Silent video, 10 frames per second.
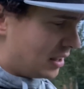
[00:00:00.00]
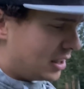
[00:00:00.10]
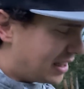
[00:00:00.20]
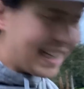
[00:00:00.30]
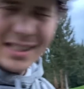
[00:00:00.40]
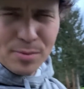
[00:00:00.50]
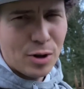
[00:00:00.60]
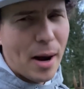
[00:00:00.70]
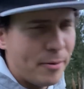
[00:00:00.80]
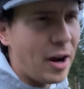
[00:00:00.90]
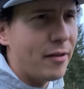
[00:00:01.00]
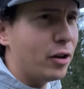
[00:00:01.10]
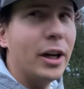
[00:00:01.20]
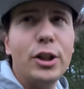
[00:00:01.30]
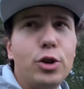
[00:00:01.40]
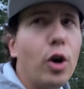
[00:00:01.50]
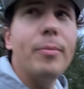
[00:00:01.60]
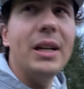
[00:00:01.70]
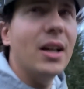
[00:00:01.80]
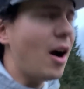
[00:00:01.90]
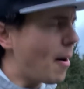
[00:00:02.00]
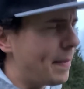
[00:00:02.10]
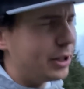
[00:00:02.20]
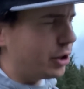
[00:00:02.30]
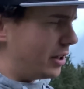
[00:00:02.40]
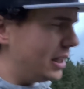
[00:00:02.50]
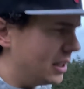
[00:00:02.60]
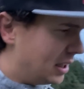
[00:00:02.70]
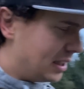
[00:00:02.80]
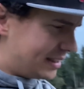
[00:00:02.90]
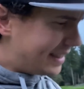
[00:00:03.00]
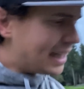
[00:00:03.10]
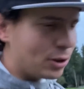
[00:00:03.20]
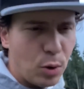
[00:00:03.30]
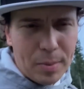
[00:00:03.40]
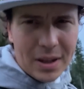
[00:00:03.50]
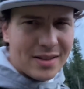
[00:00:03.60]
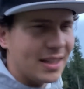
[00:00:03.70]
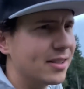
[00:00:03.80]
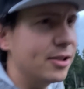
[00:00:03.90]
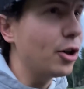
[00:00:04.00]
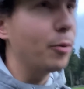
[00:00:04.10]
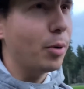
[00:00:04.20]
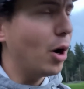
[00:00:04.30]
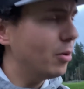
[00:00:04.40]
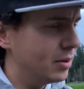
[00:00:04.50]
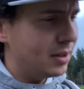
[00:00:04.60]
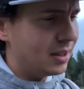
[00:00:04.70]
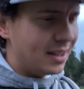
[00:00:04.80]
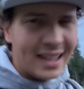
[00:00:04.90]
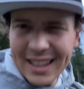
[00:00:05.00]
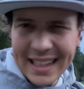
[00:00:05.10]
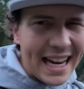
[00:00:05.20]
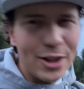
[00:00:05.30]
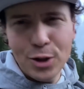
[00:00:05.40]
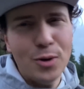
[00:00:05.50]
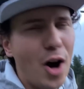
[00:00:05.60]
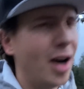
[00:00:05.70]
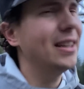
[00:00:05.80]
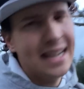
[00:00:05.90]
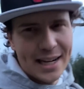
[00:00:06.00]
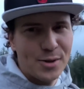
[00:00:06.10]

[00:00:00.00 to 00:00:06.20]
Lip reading: Like and subscribe if you haven't already. Join me on my journey to get to a +6 in Turn Pro. And I'll catch you on the next